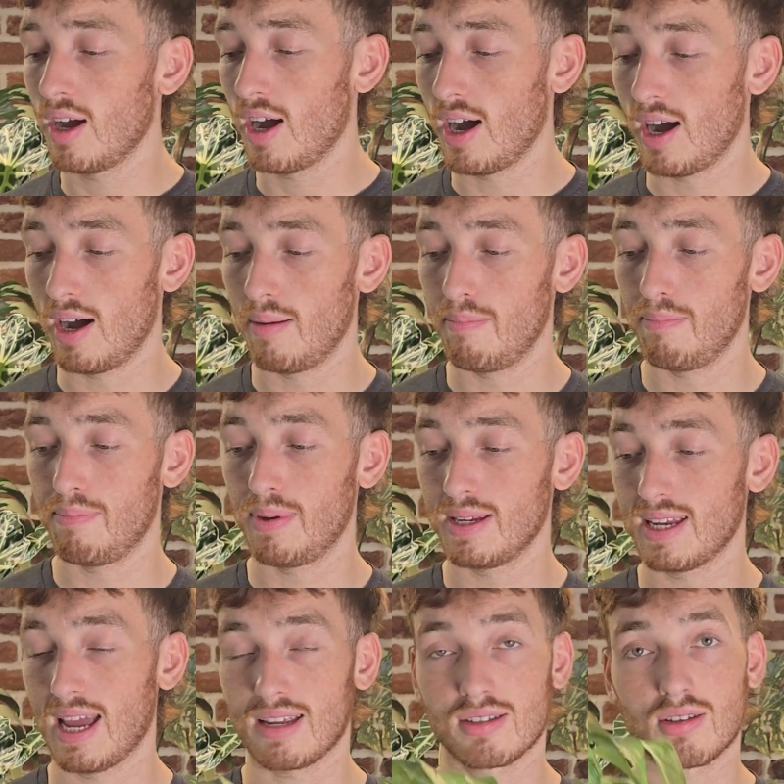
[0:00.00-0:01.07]
But
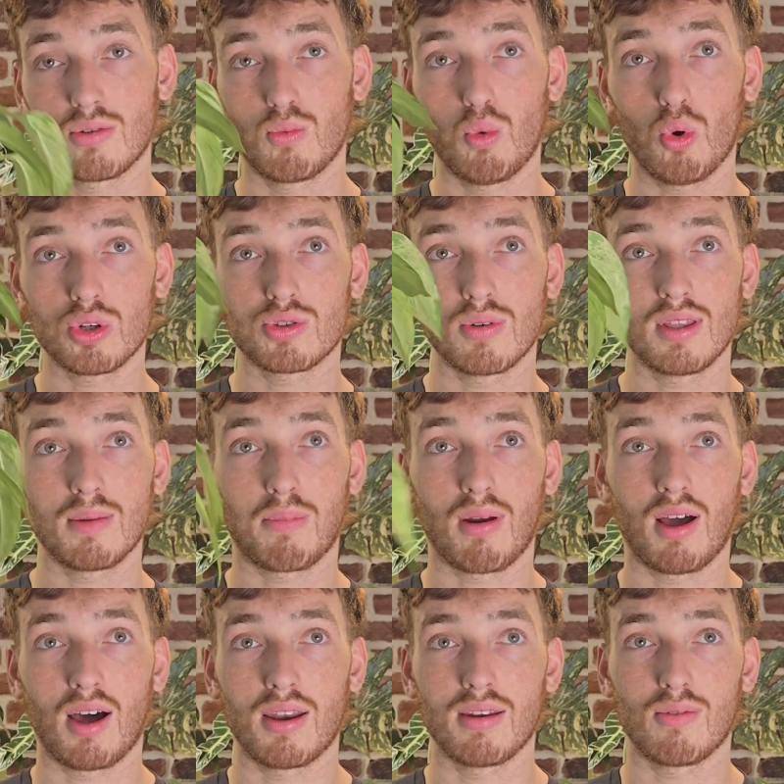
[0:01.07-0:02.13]
yes, watering the
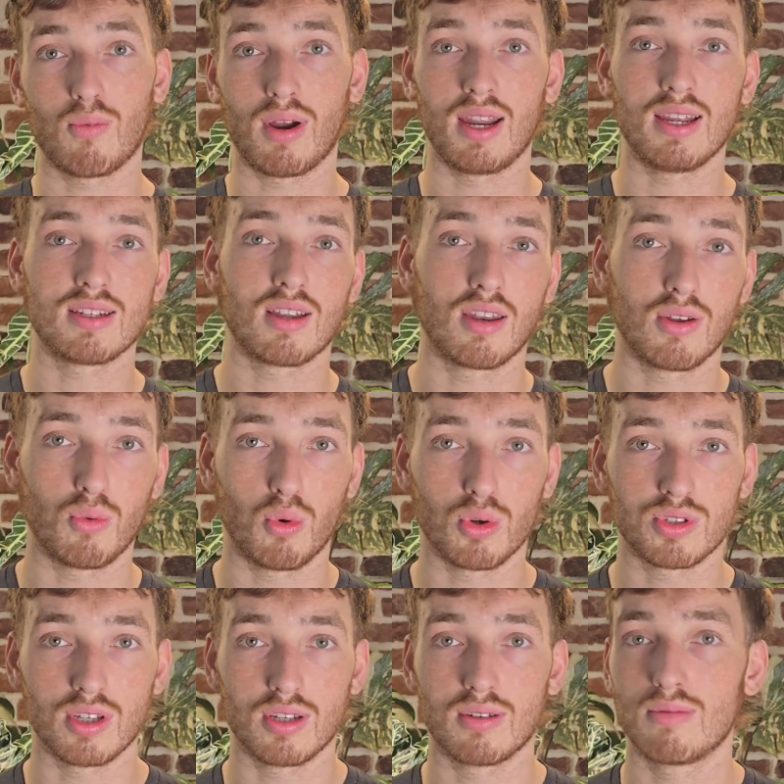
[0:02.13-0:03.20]
plant when it is
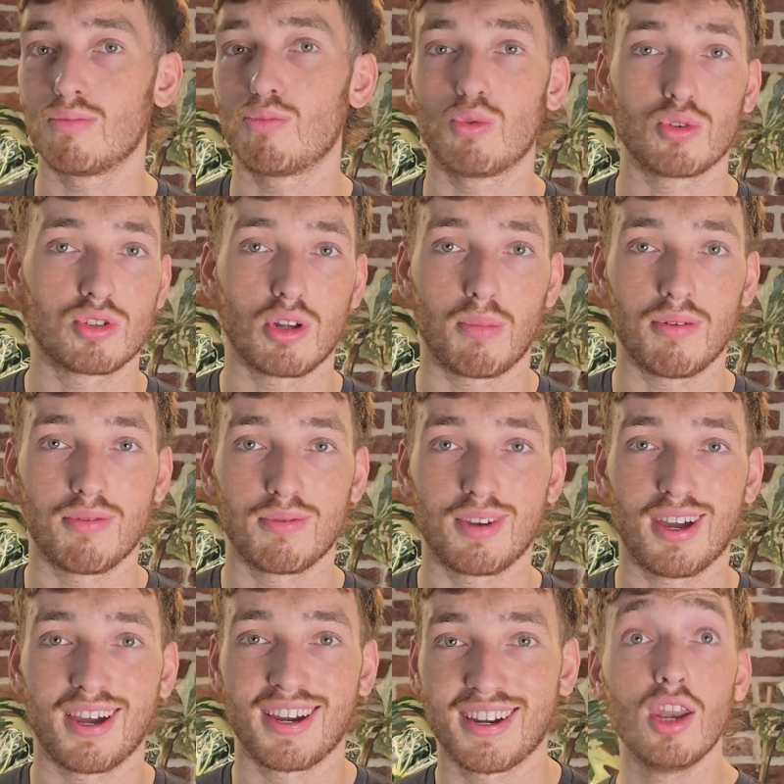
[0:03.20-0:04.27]
underwatered will stop it from dying.